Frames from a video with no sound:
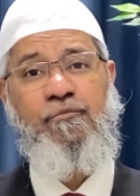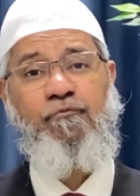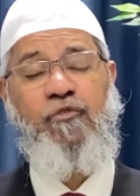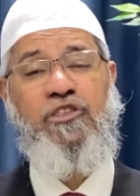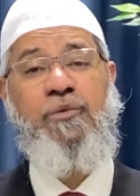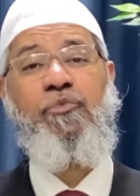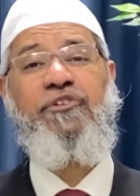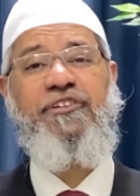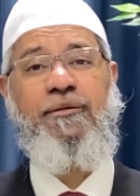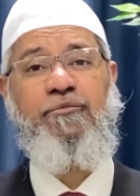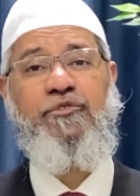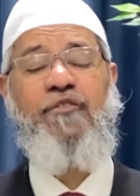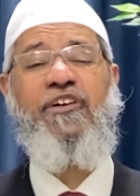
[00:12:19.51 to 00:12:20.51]
for the
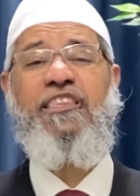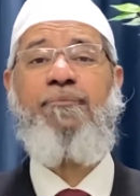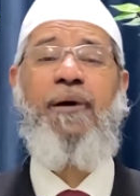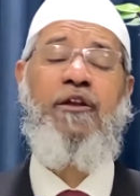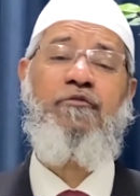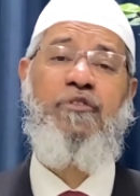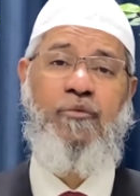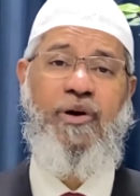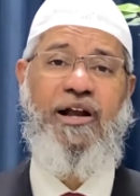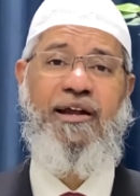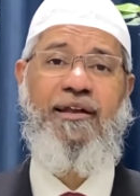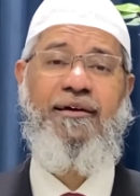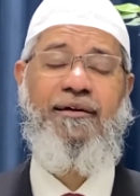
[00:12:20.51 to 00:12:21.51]
Muslims of other part of the
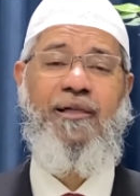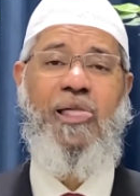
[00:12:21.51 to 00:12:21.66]
world,